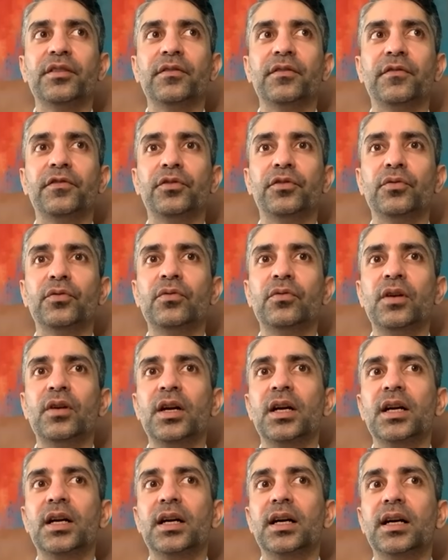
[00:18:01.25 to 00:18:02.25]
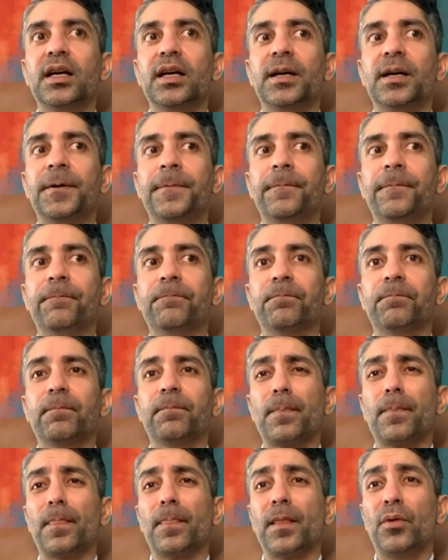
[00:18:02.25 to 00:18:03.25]
of view um,
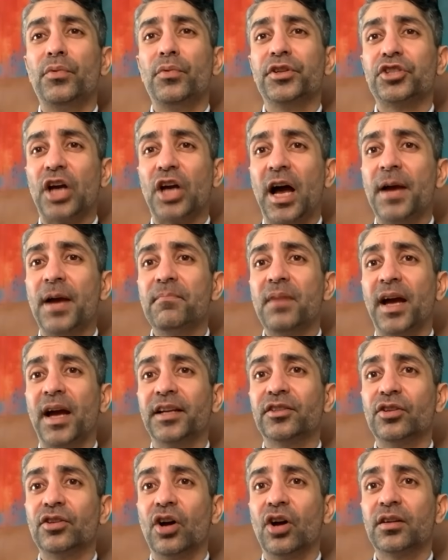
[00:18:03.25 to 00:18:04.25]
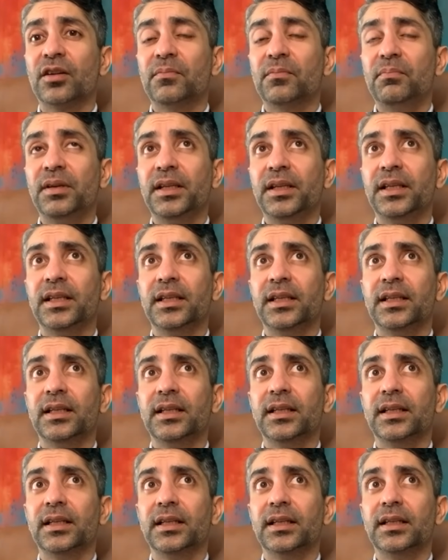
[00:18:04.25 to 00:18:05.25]
which I might not
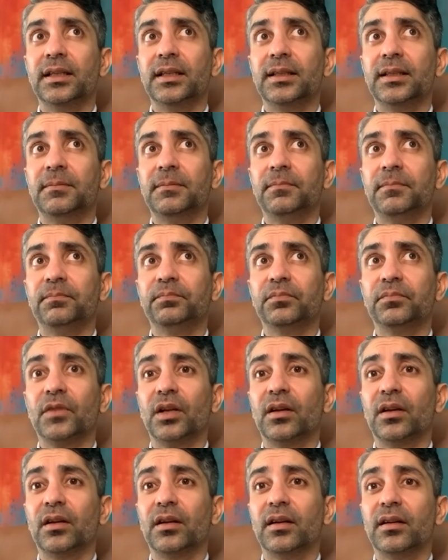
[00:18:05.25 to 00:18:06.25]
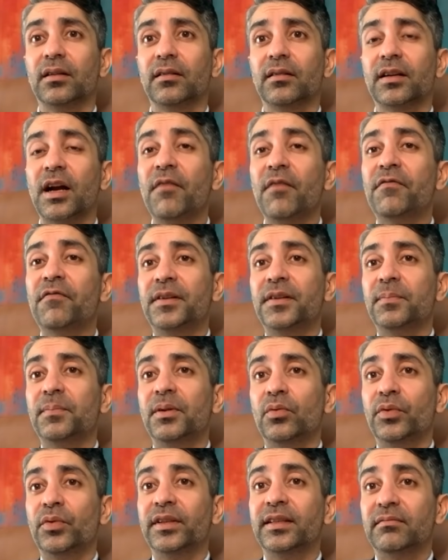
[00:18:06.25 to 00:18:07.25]
be uh,
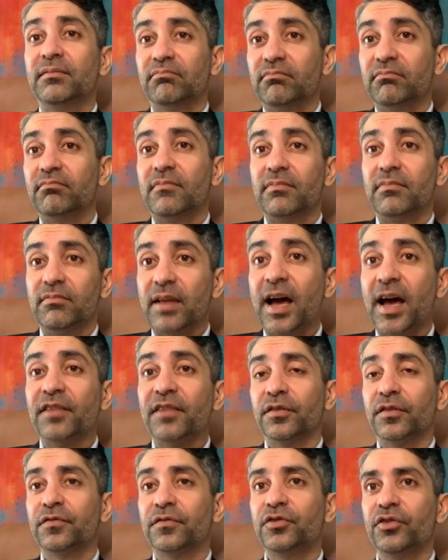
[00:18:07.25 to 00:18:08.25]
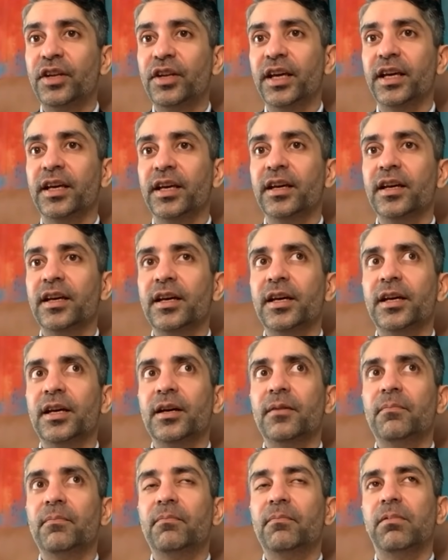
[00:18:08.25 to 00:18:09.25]
comfortable with as of today.
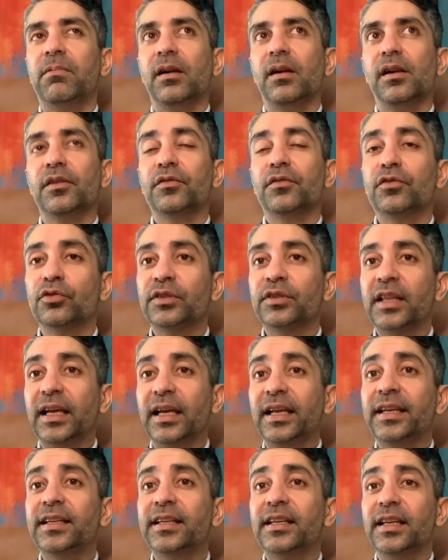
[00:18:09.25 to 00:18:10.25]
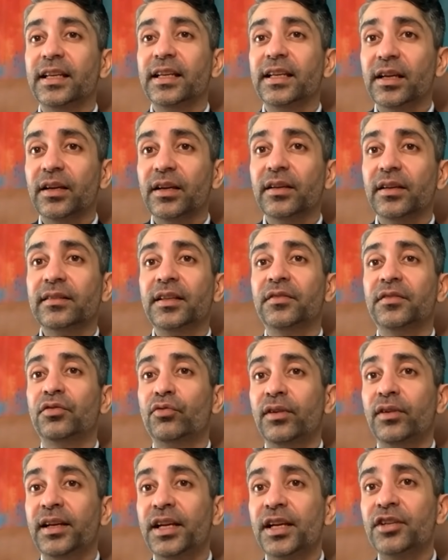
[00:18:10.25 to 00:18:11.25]
So the, it this
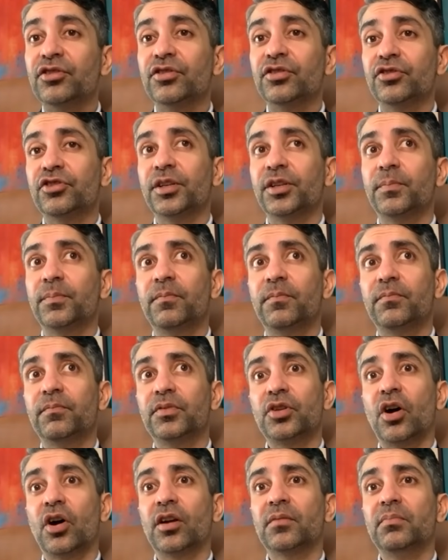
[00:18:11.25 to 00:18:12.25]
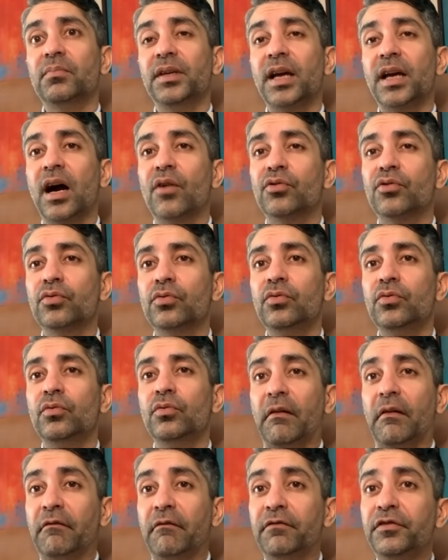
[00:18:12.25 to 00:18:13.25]
relationship taught me how to
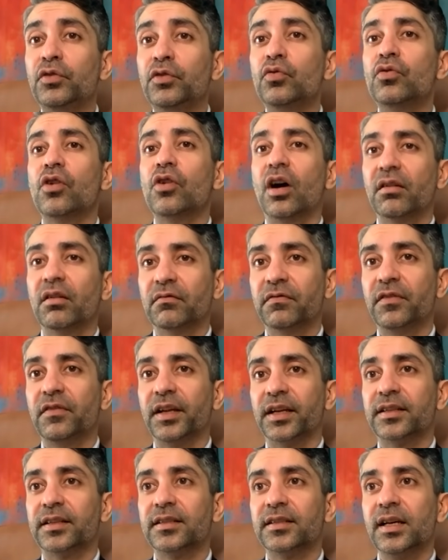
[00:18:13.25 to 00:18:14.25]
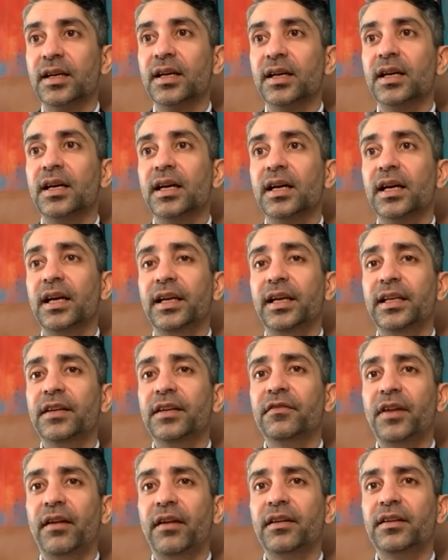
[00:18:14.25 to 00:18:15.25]
view conflict uh, in a
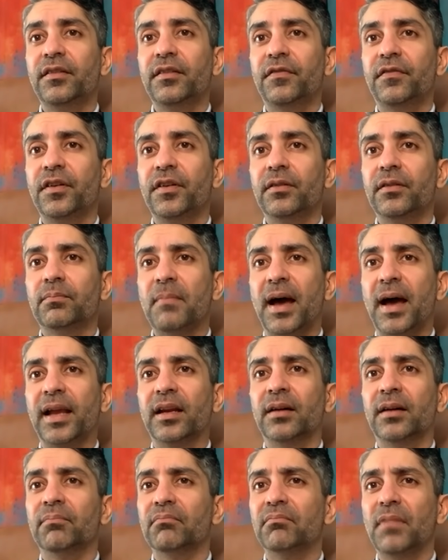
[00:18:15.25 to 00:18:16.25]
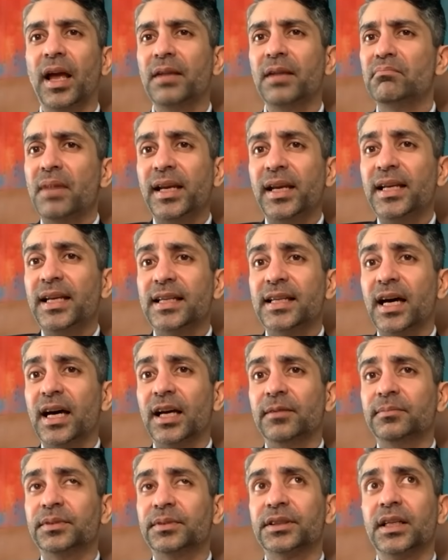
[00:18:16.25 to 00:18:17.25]
very different manner. And many
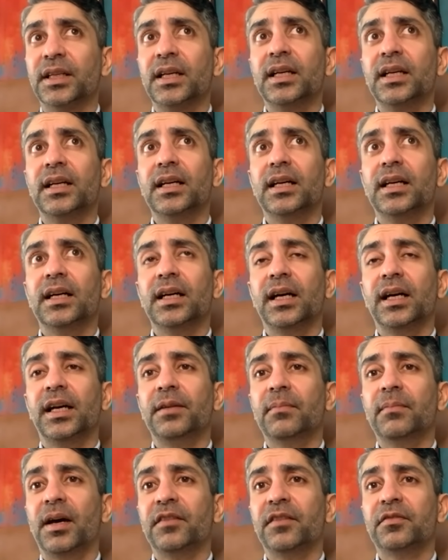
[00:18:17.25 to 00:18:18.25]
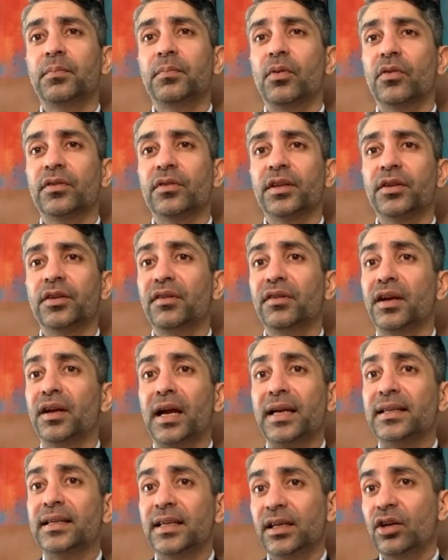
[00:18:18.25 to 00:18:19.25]
times uh, in my sporting career,
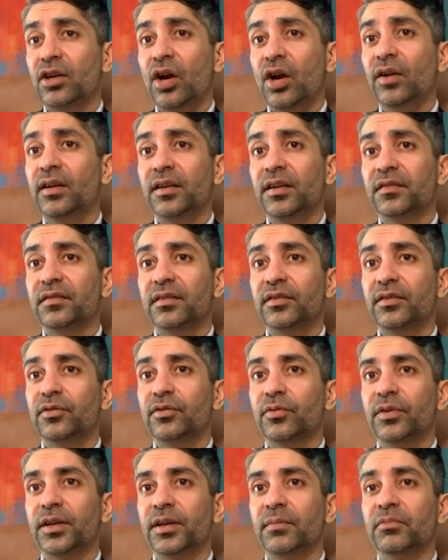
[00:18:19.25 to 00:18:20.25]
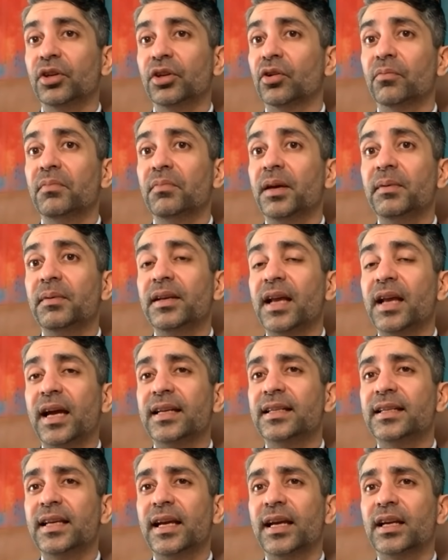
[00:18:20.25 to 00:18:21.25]
I did not listen to him. You know, maybe
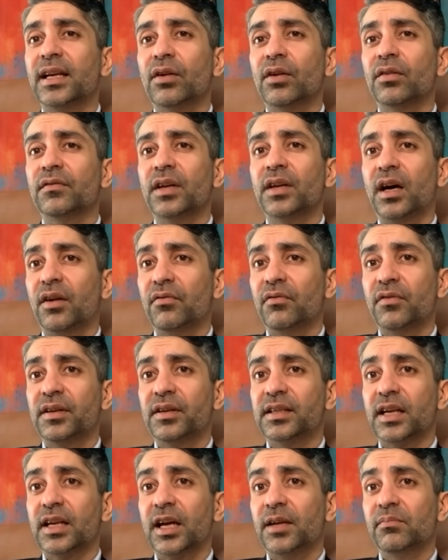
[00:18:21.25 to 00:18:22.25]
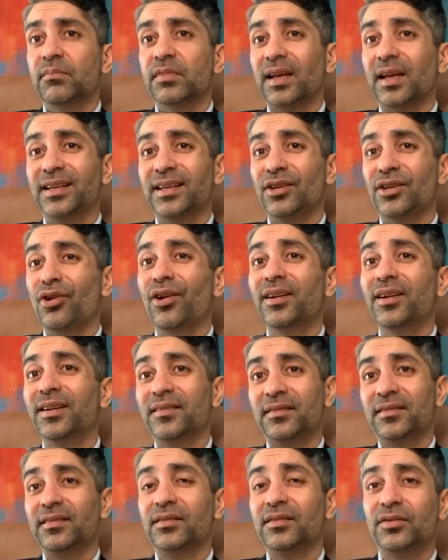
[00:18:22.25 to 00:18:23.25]
98 out of the 100 times, I did not
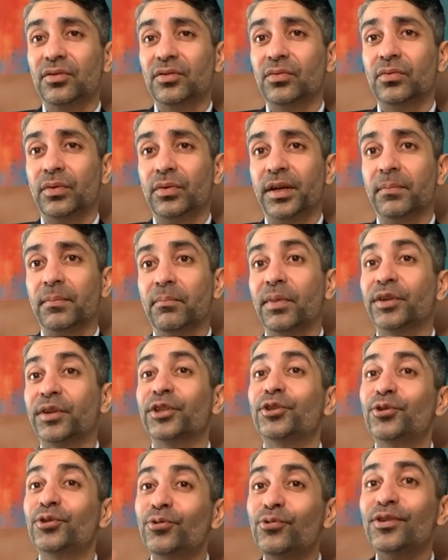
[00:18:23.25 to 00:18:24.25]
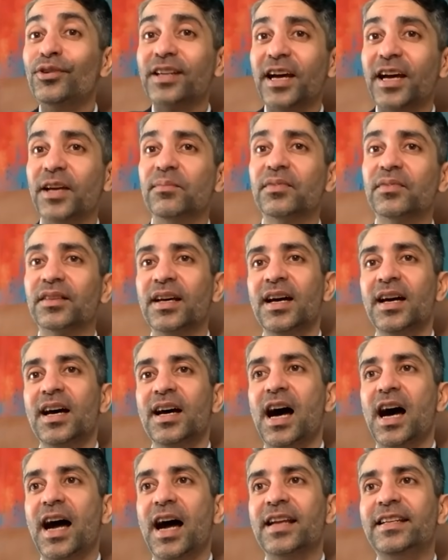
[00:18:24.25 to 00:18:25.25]
listen to him. But the two times
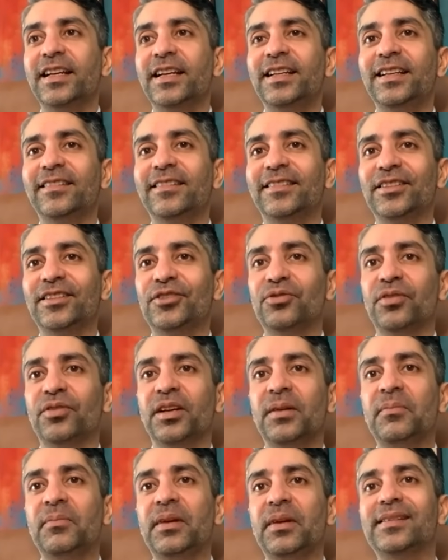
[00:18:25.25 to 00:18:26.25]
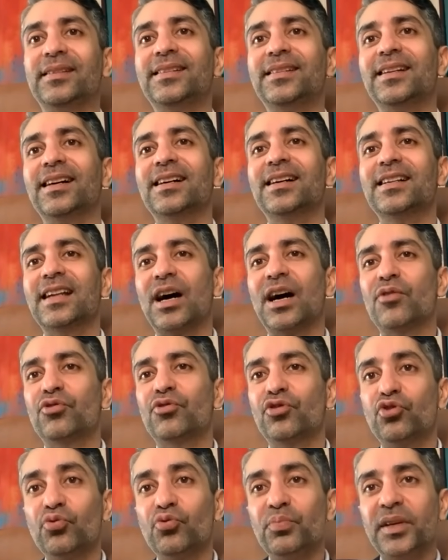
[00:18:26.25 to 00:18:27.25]
I did listen to him, it turned out
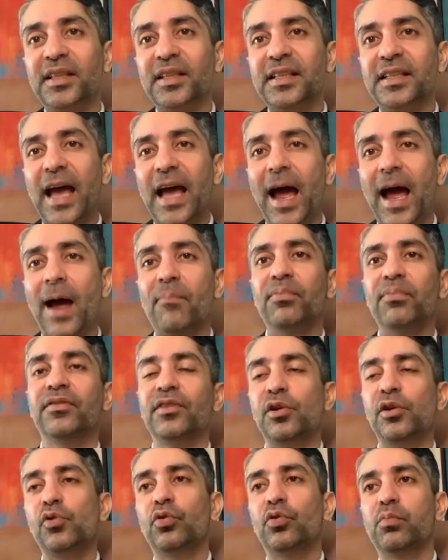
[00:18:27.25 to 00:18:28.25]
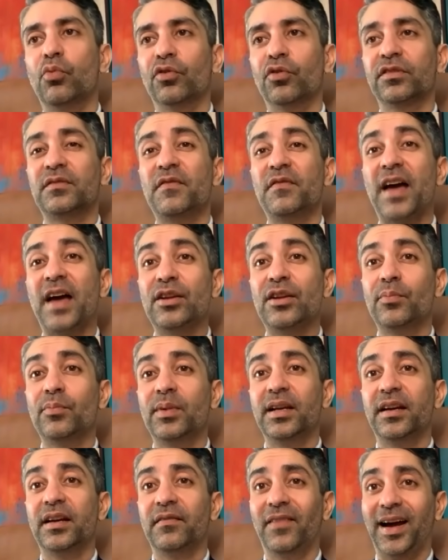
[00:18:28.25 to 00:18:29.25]
to be the absolute most
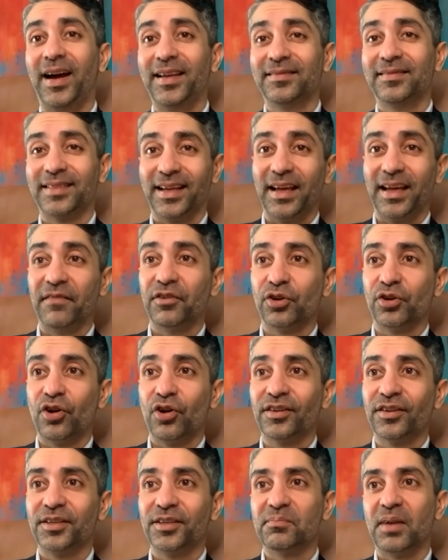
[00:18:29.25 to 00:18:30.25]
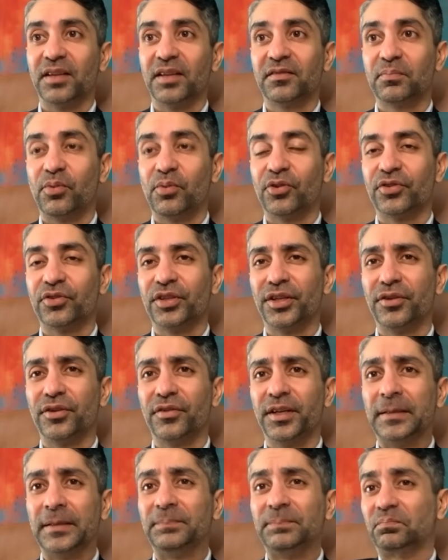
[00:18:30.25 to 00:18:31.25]
valuable advice I ever got in my sporting
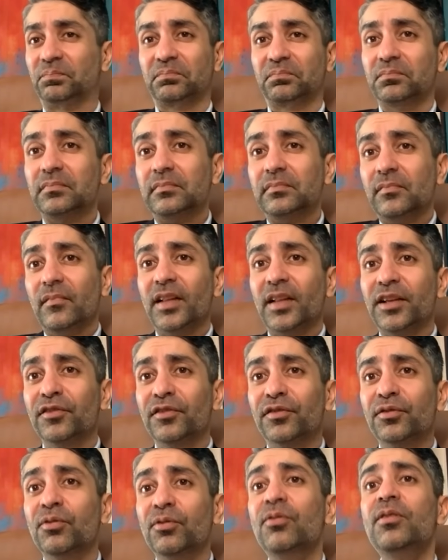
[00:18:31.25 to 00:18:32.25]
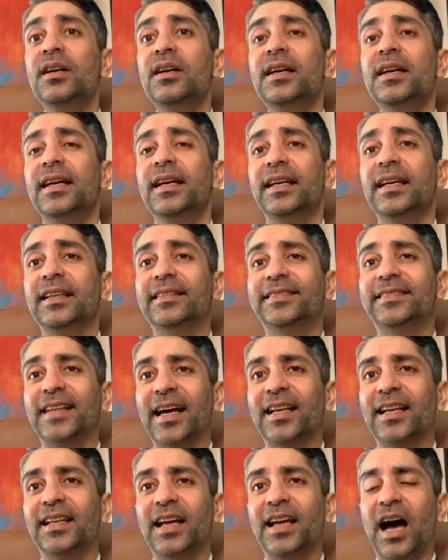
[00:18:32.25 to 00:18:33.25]
career. Wow. So
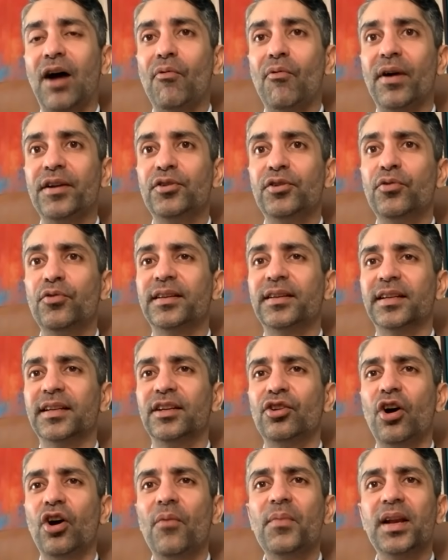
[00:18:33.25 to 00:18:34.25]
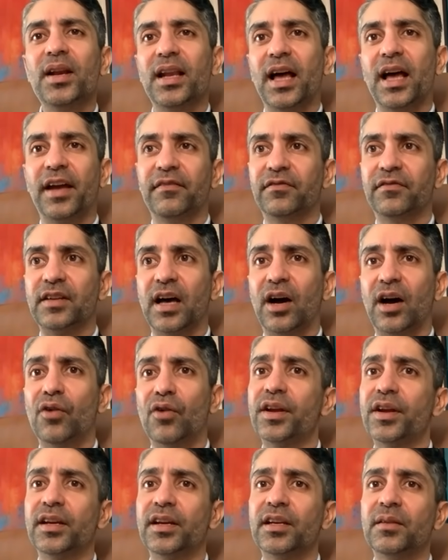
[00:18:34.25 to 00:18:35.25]
exactly how I do it in normal life
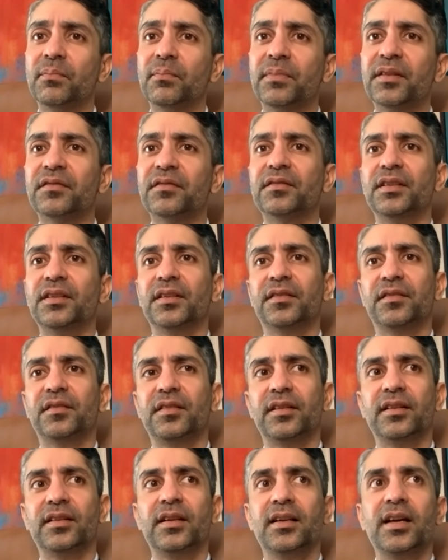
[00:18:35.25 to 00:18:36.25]
now, in, in business and